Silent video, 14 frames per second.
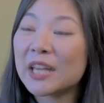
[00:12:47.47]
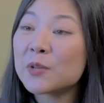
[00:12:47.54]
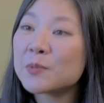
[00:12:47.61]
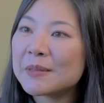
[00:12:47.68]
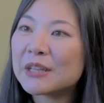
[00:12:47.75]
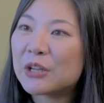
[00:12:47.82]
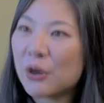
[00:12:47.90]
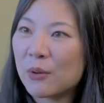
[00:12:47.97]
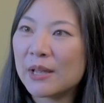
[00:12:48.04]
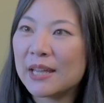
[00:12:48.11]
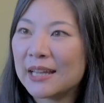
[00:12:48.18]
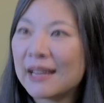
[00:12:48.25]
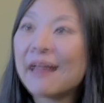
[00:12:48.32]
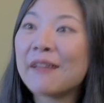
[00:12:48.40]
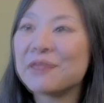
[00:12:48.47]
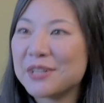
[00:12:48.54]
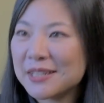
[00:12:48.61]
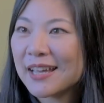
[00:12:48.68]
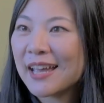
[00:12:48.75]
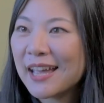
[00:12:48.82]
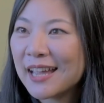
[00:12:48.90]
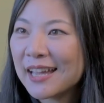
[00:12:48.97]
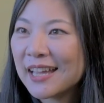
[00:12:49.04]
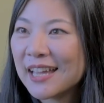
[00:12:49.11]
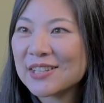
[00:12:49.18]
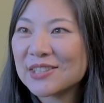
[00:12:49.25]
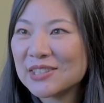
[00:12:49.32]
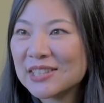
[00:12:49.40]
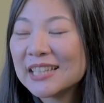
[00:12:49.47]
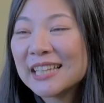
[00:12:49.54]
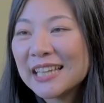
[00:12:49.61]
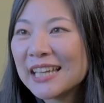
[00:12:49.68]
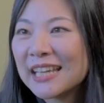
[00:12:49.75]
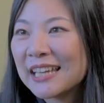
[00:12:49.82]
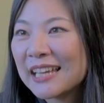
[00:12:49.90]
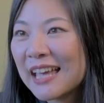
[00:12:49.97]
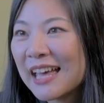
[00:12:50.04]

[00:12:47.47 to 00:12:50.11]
keeps me going every day is looking